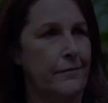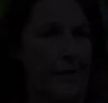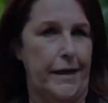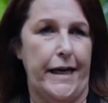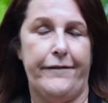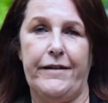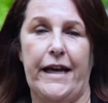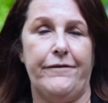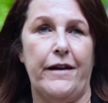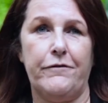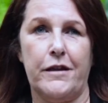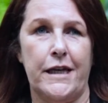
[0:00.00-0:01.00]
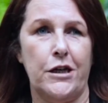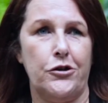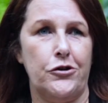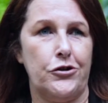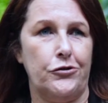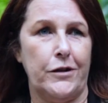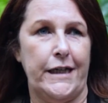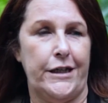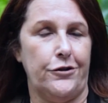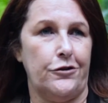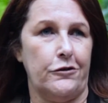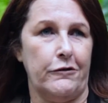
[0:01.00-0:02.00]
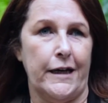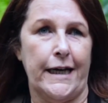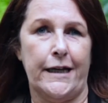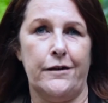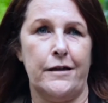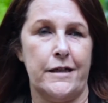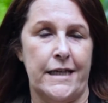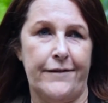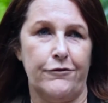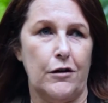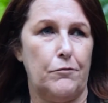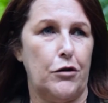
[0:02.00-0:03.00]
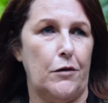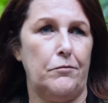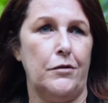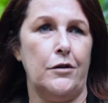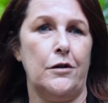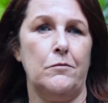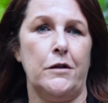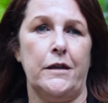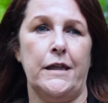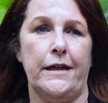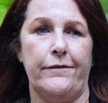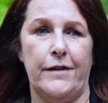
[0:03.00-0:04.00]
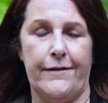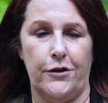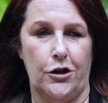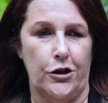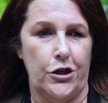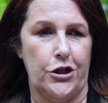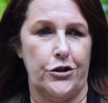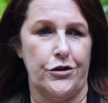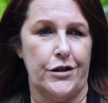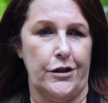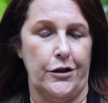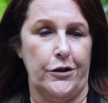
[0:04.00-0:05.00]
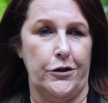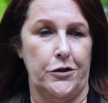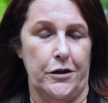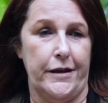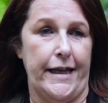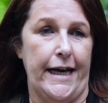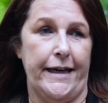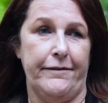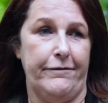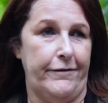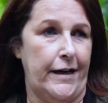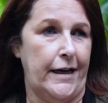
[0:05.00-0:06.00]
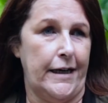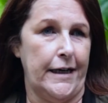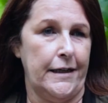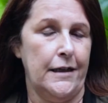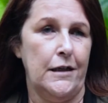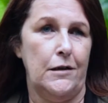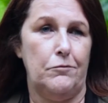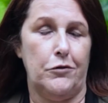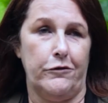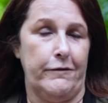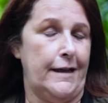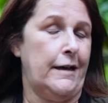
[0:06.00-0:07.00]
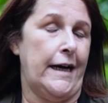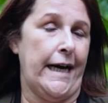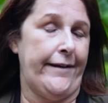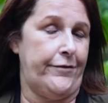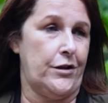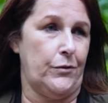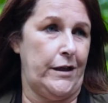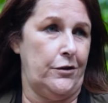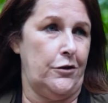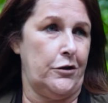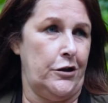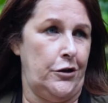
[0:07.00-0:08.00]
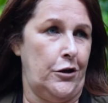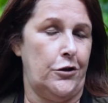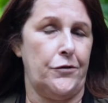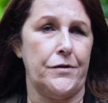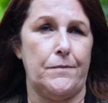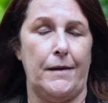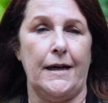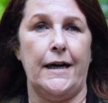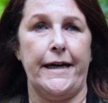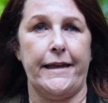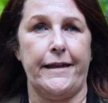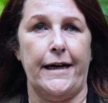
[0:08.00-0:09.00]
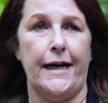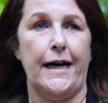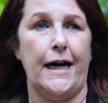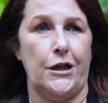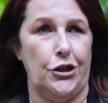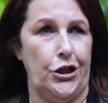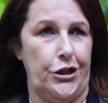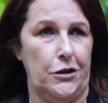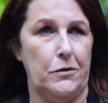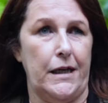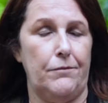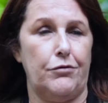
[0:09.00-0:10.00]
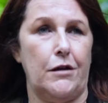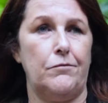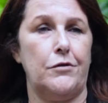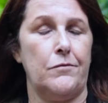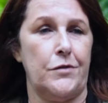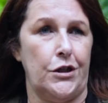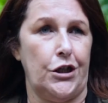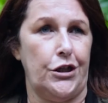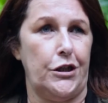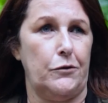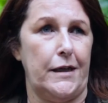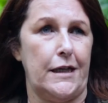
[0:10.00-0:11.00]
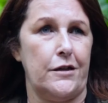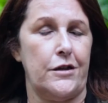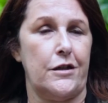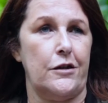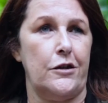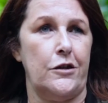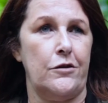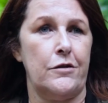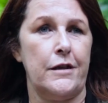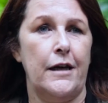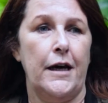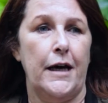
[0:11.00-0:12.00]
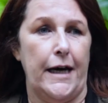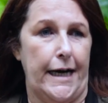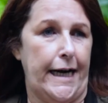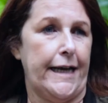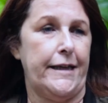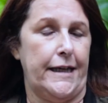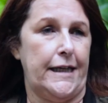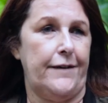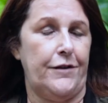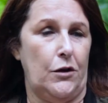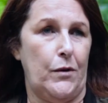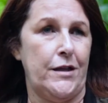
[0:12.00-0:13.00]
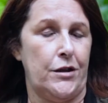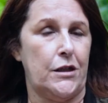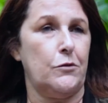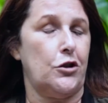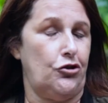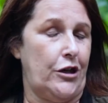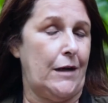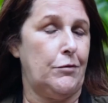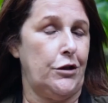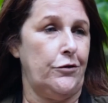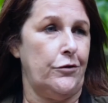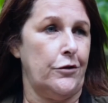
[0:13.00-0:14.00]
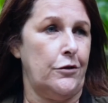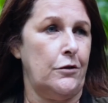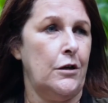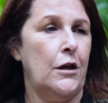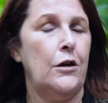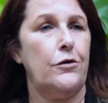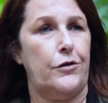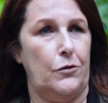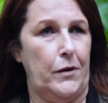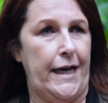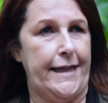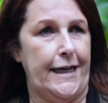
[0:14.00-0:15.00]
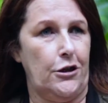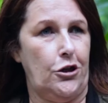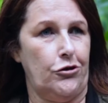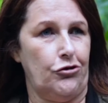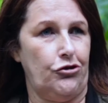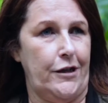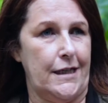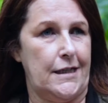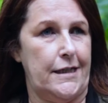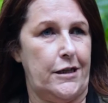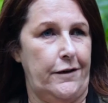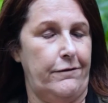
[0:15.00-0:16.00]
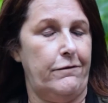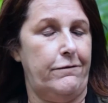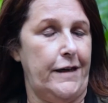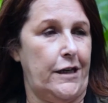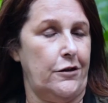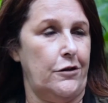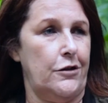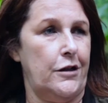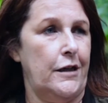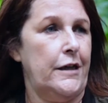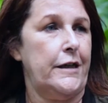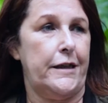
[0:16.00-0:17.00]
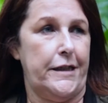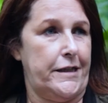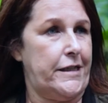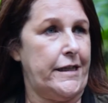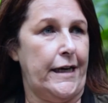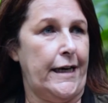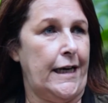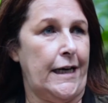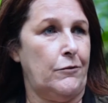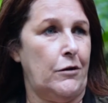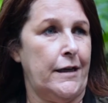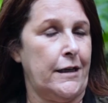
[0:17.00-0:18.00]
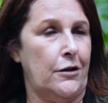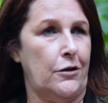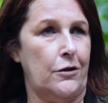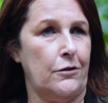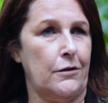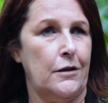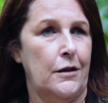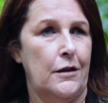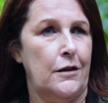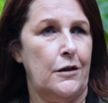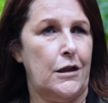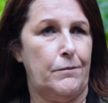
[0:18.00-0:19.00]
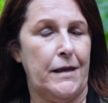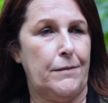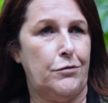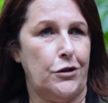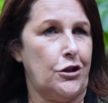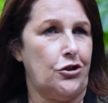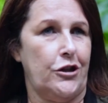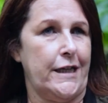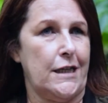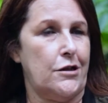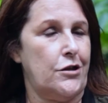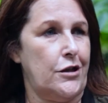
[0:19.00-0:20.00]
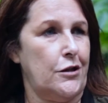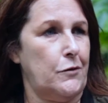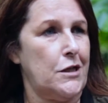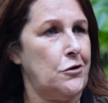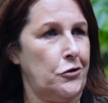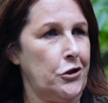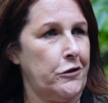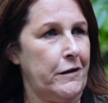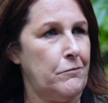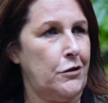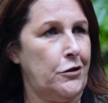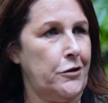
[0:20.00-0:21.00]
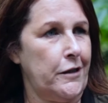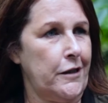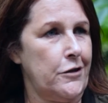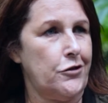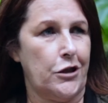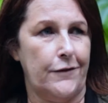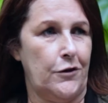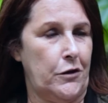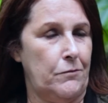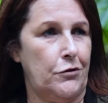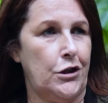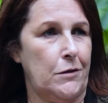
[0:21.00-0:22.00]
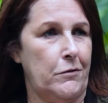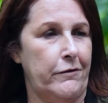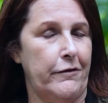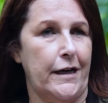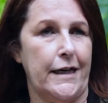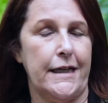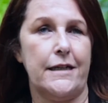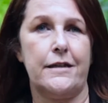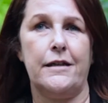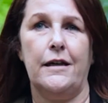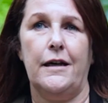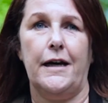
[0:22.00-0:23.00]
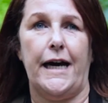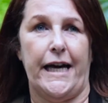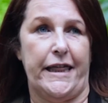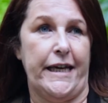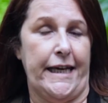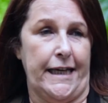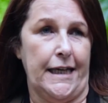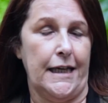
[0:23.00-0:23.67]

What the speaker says: If everything goes hunky-dory and there's never a problem and they've never got a concern, then fine. But real life, as we know, cannot always be like that, and you do hit problems and you do hit concerns. I think if you went to a tribunal, the way that contract is configured, they'd say, well, hang on, the people you're trying to sue is not your employer, so you've no employment rights. I think,